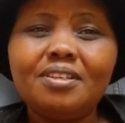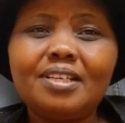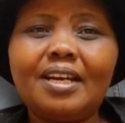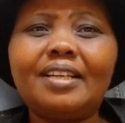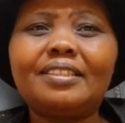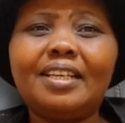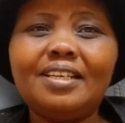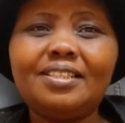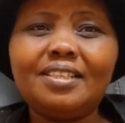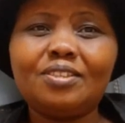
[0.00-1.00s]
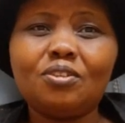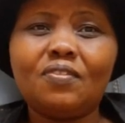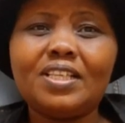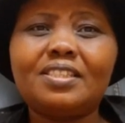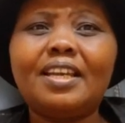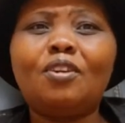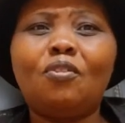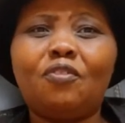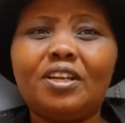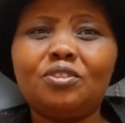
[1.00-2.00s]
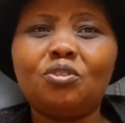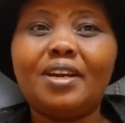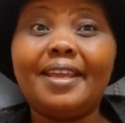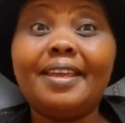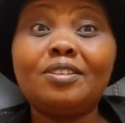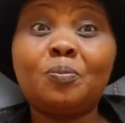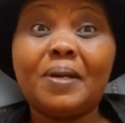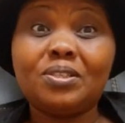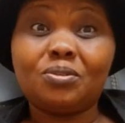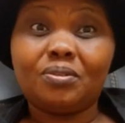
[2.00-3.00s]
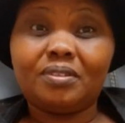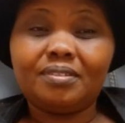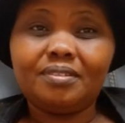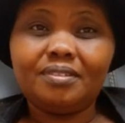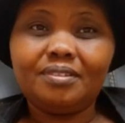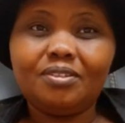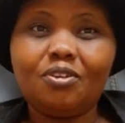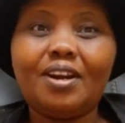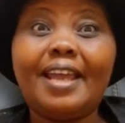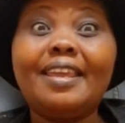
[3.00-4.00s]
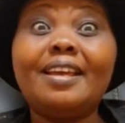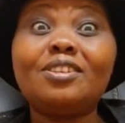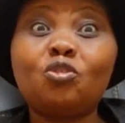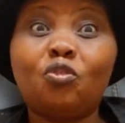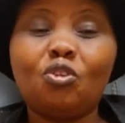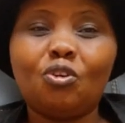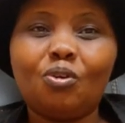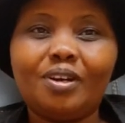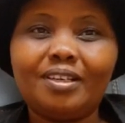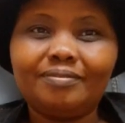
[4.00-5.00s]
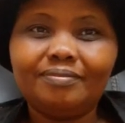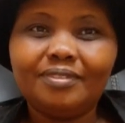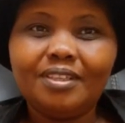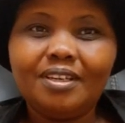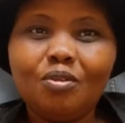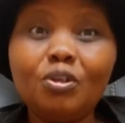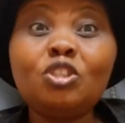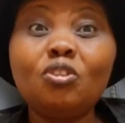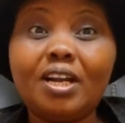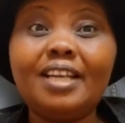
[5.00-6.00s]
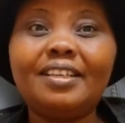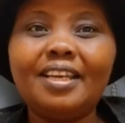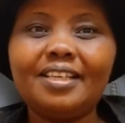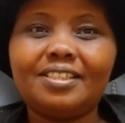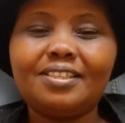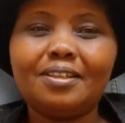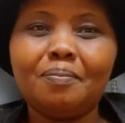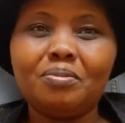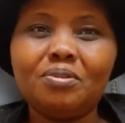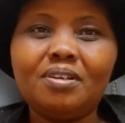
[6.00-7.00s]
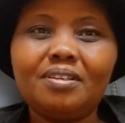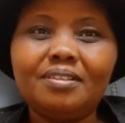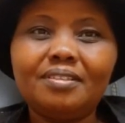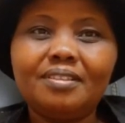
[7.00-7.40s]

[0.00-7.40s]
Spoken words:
characteristics of a sycophant or a yes person or a yes follower, which you can get in the book.